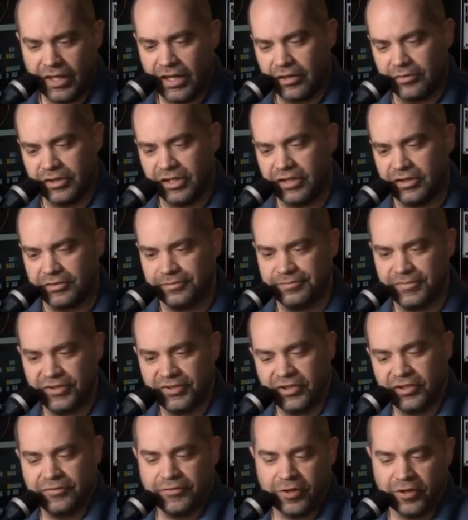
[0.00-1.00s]
yeah, it,
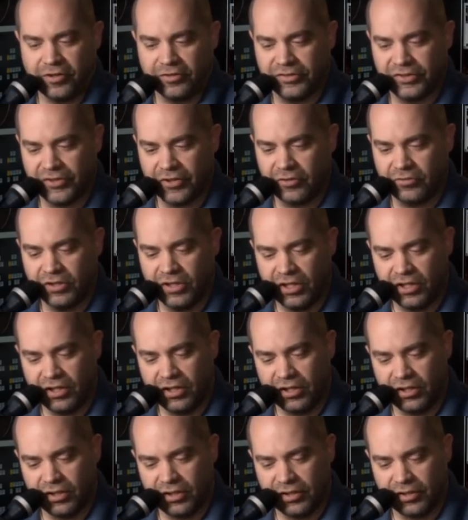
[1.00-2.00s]
it's a converter. So
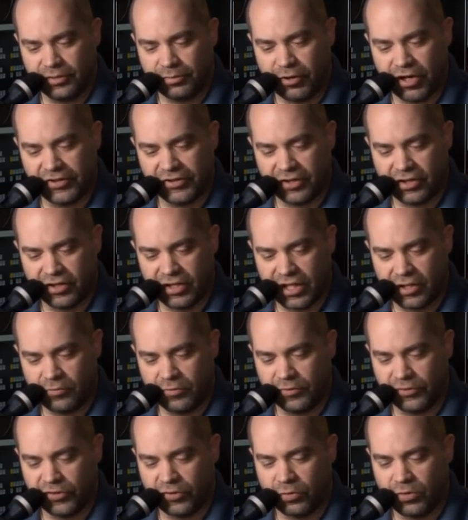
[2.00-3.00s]
uh, pricing on that
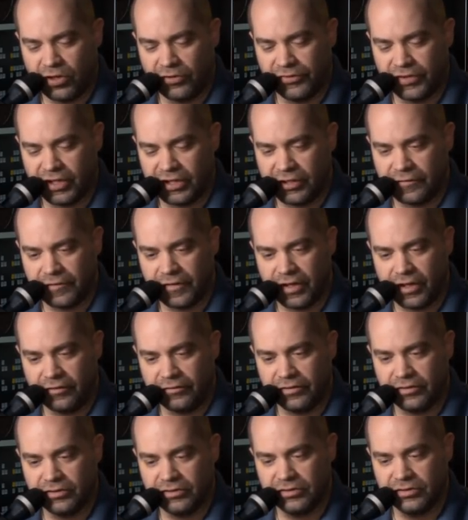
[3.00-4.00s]
one was twelve
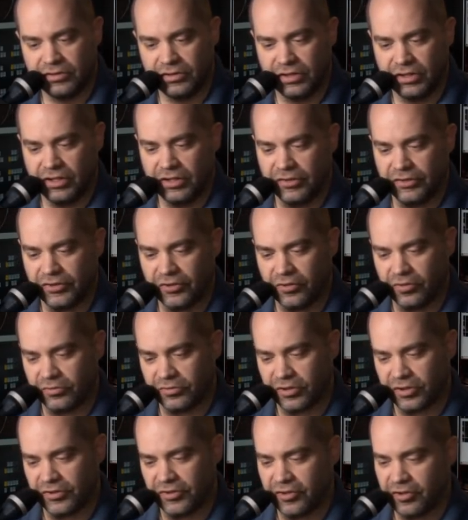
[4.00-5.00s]
ninety-five. Uh,
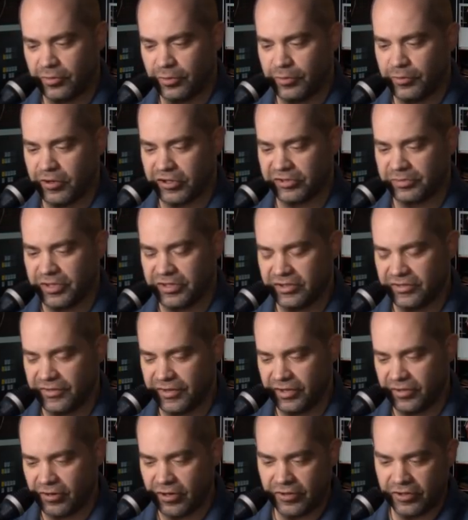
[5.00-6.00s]
so considerably more expensive
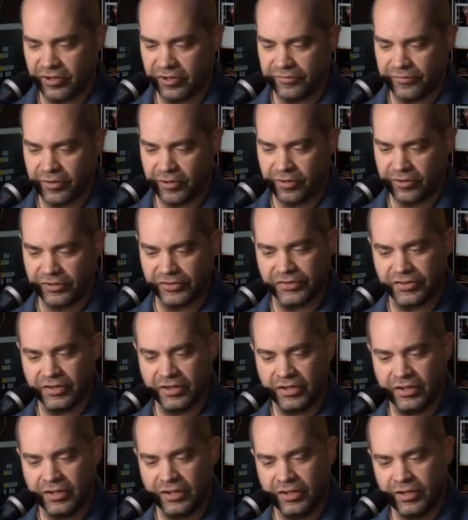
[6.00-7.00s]
than their other converters,
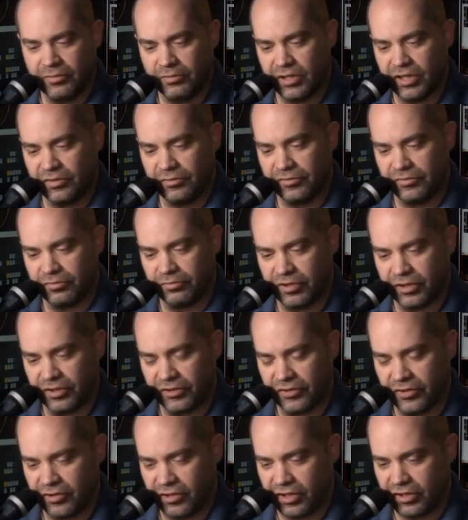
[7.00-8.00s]
but
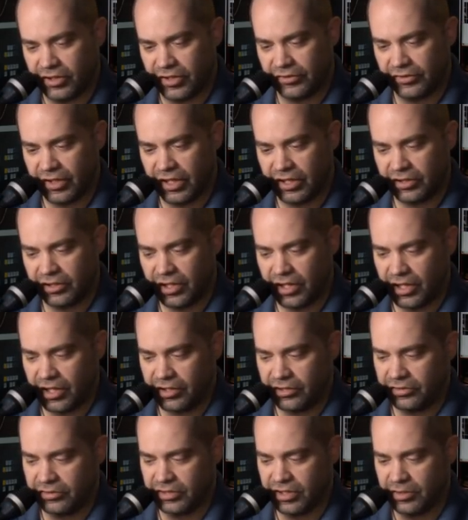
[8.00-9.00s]
considering it does eight
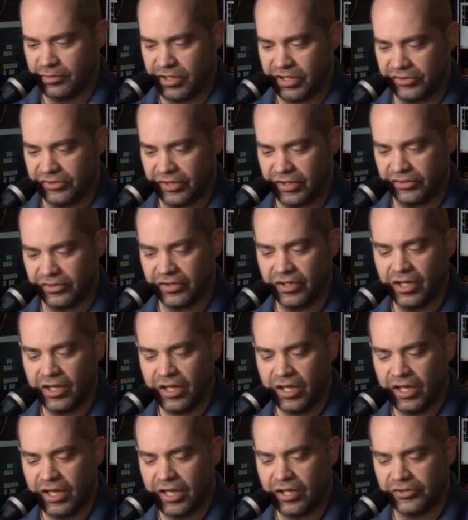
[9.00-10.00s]
K, that makes sense.
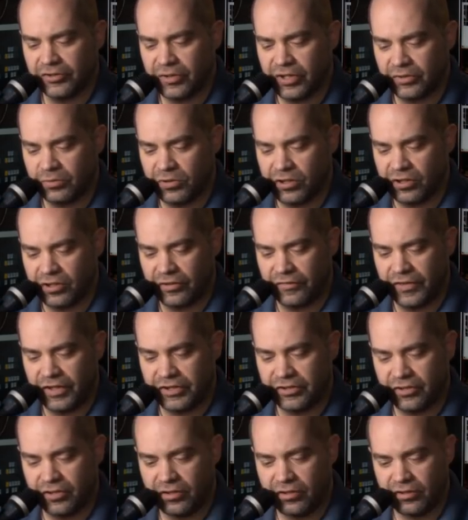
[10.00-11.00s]
It also has one other
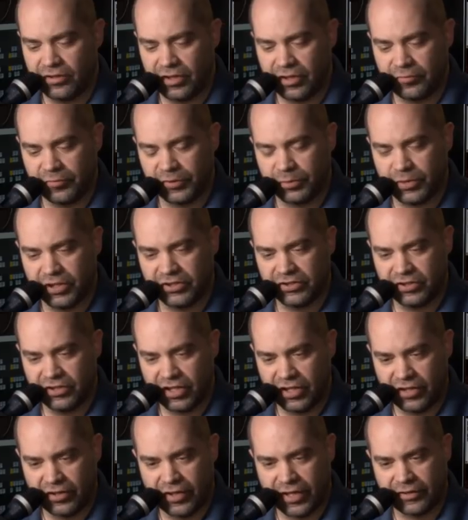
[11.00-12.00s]
feature that, that was
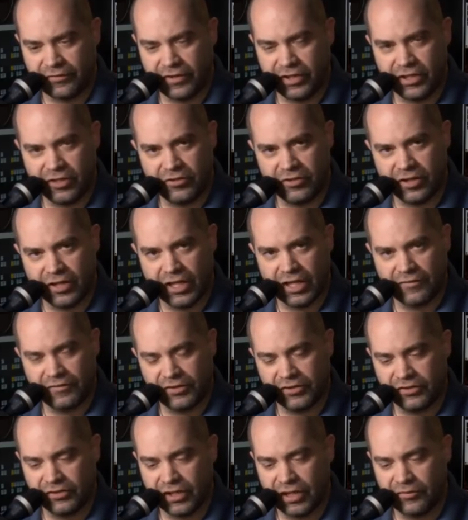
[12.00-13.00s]
mentioned in the tech video that they
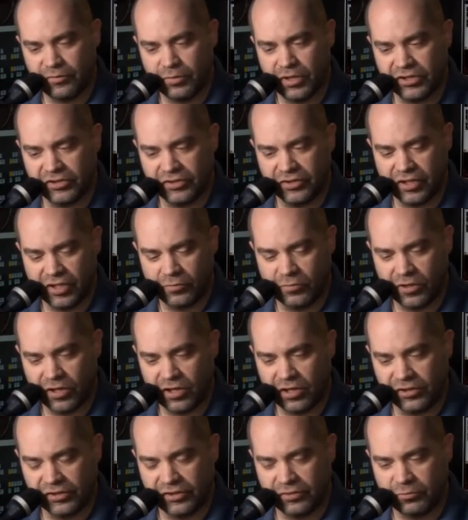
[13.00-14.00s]
haven't haven't mentioned
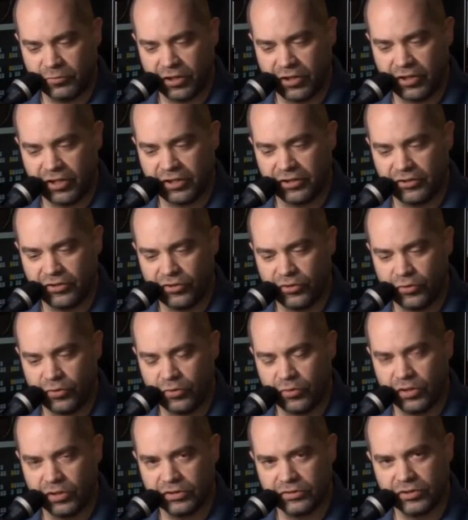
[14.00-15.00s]
anywhere else, where you can
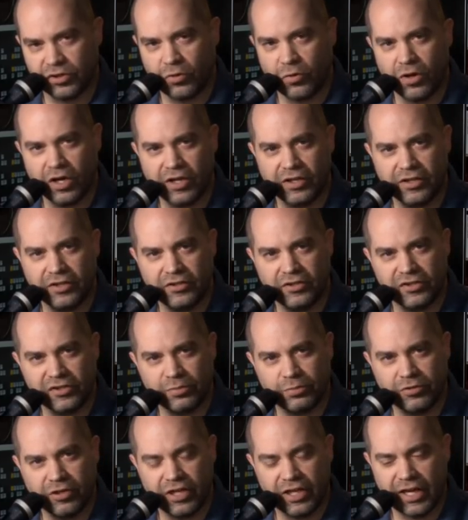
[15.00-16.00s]
do quad
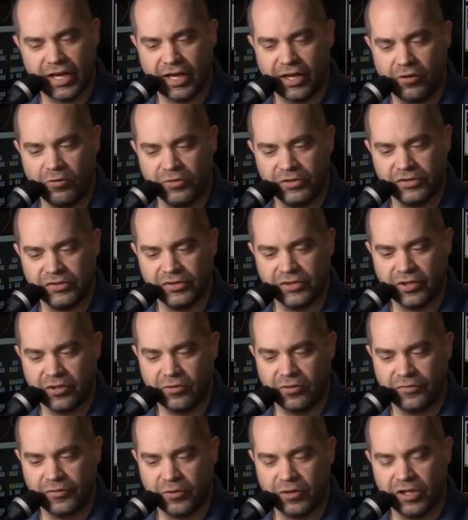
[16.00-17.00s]
display out.
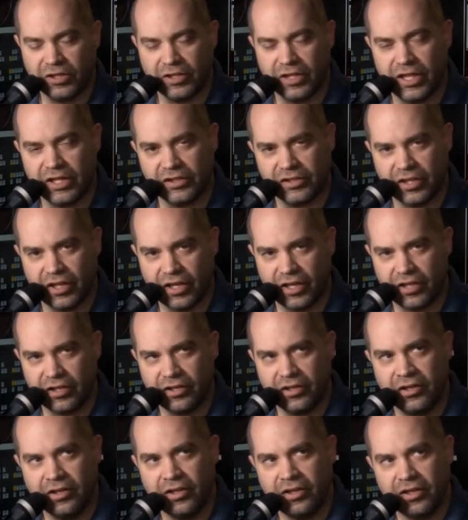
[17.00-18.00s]
So if you had an eight
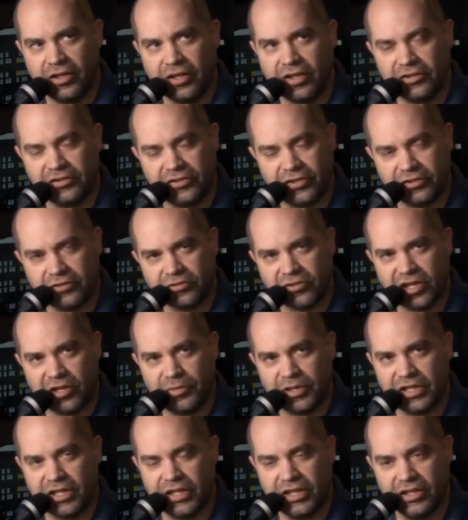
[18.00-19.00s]
K signal
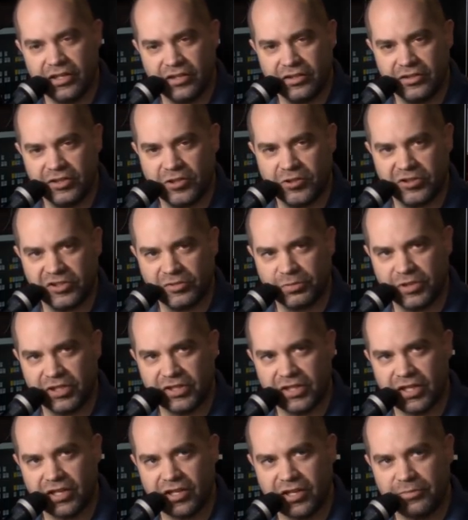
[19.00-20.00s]
coming in, you could
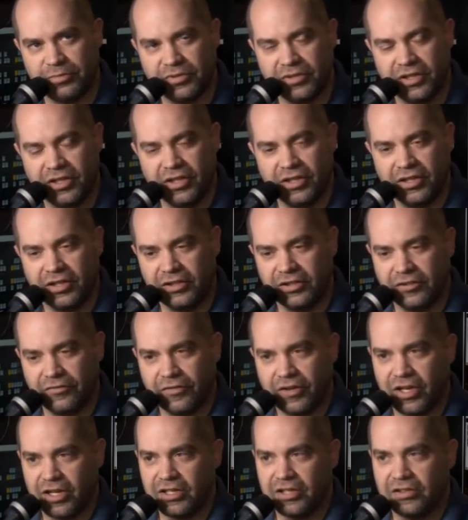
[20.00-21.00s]
split that up and
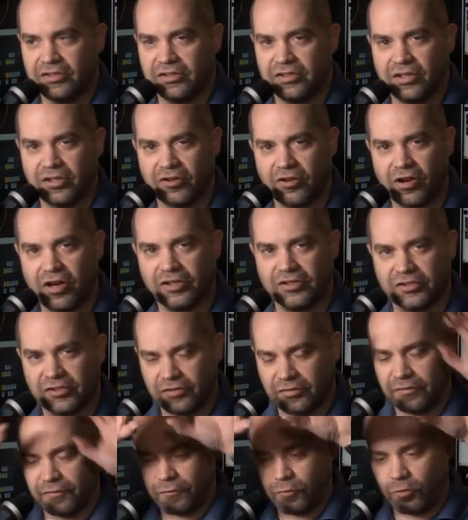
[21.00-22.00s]
divide it
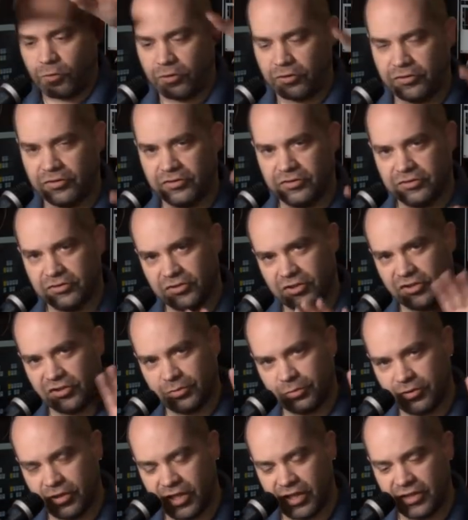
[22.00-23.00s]
across four
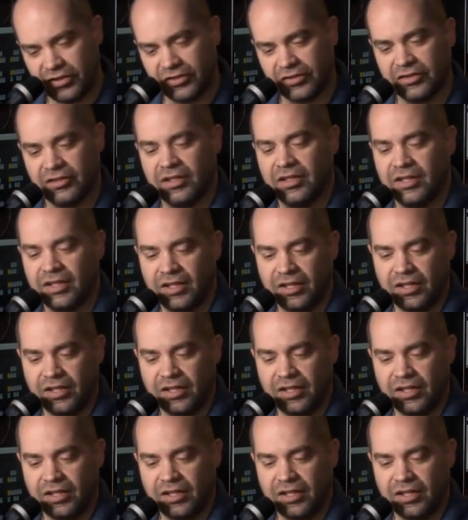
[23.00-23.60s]
displays,